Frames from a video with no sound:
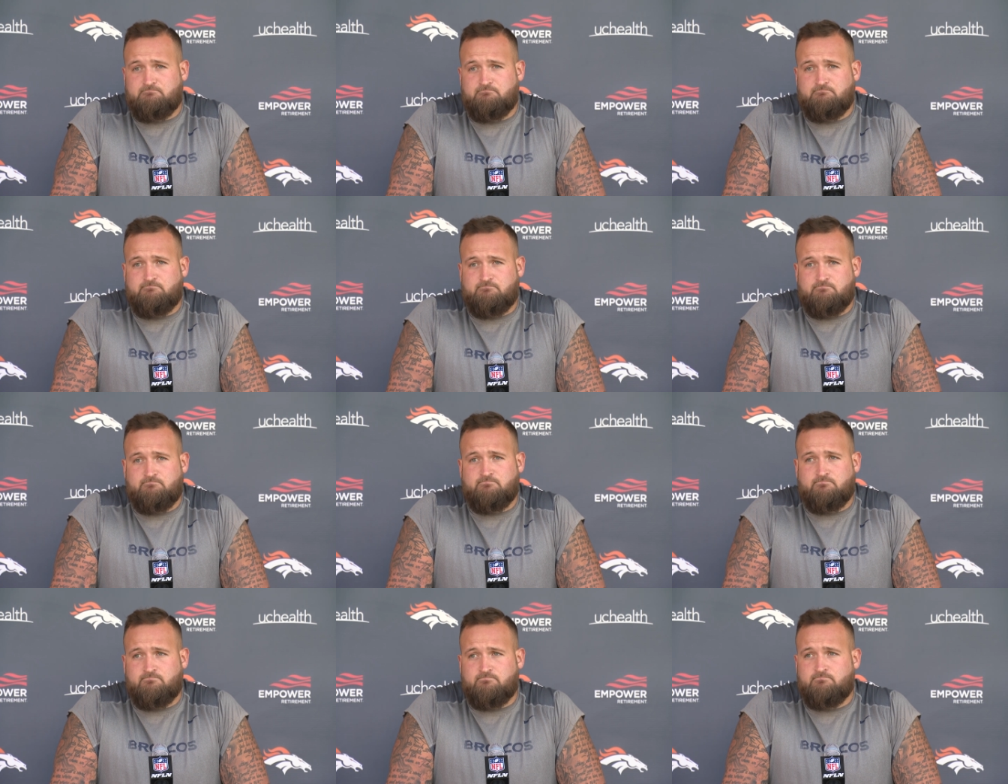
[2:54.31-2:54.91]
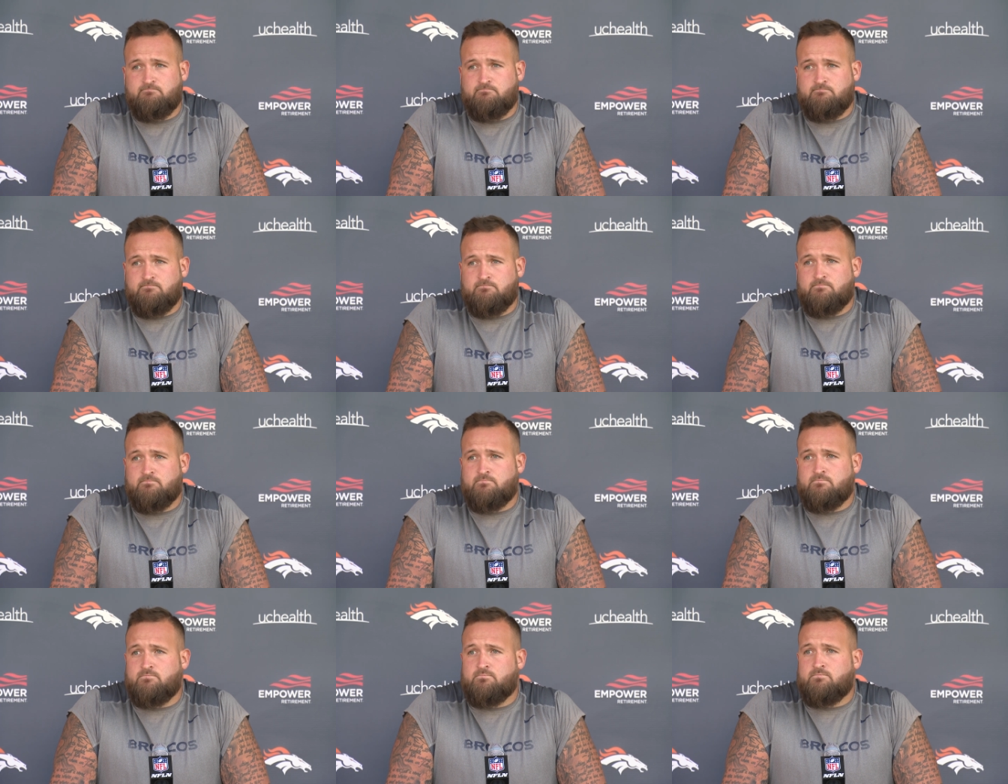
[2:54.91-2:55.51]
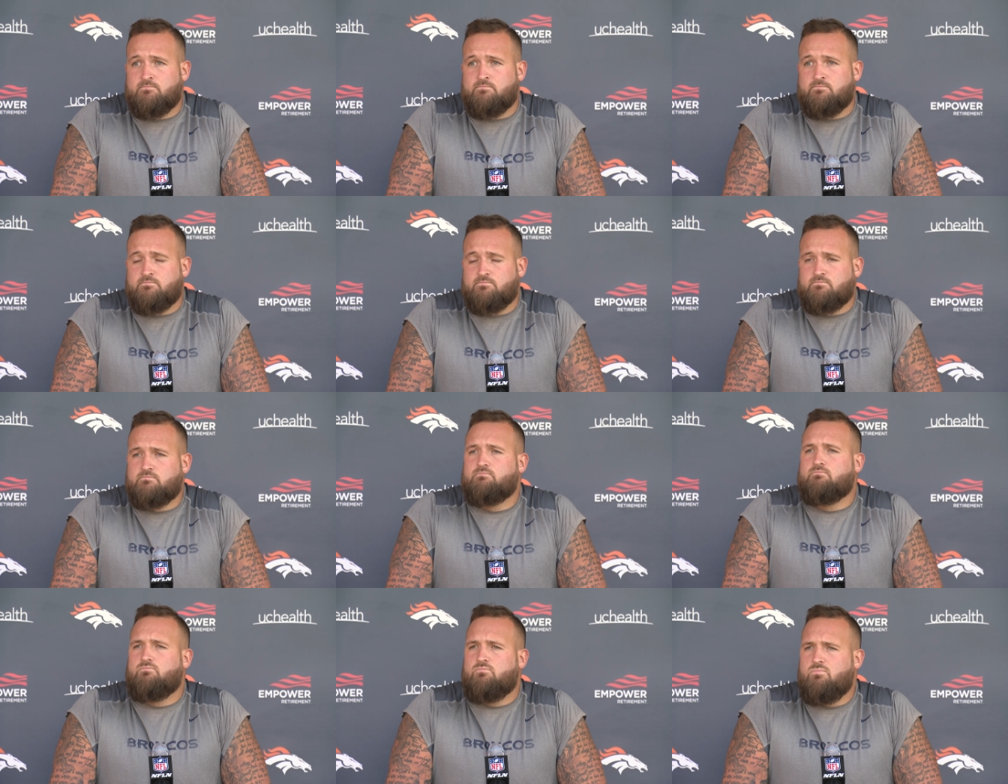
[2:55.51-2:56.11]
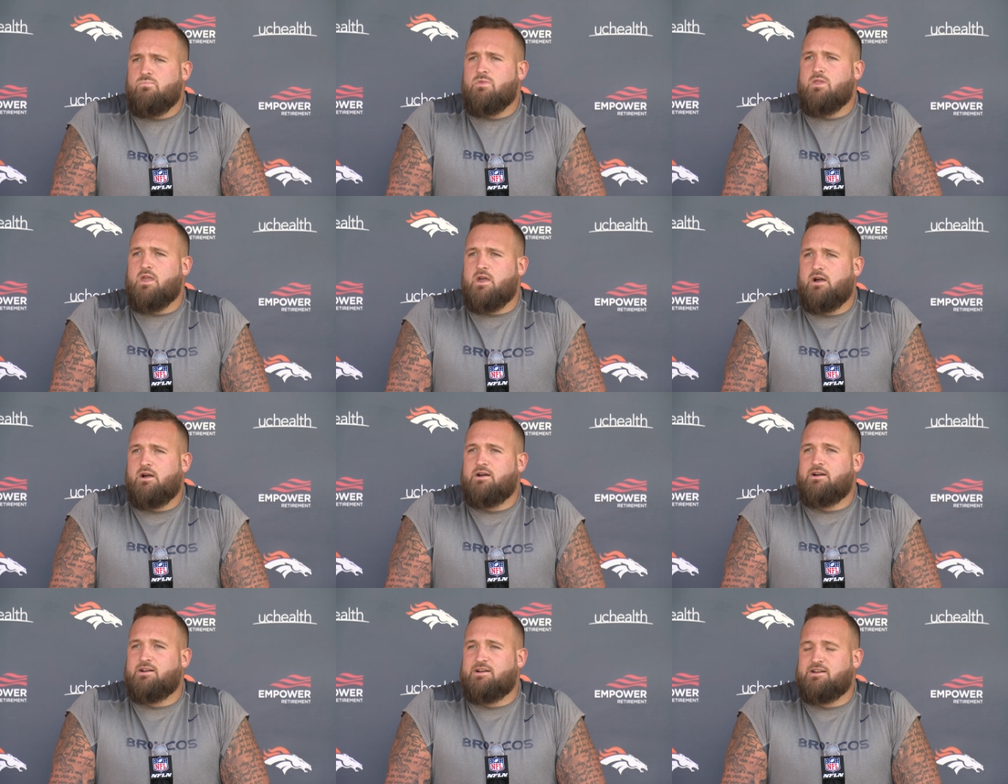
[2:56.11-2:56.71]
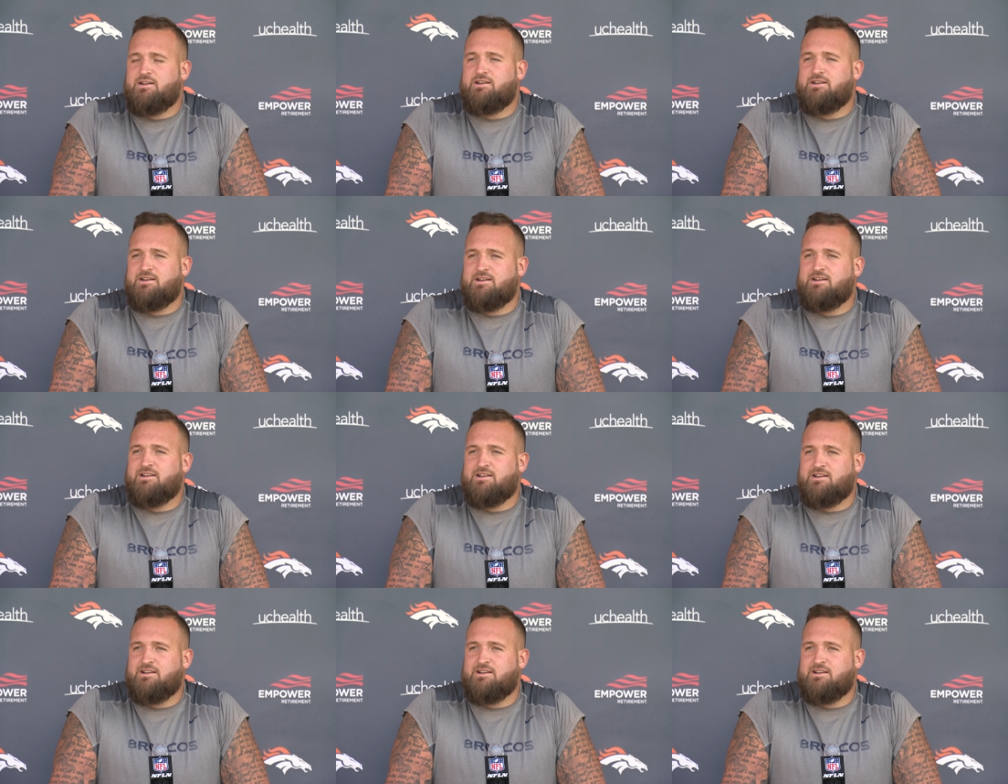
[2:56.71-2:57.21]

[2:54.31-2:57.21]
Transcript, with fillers: I saw you leave with your shoulder hanging a little bit.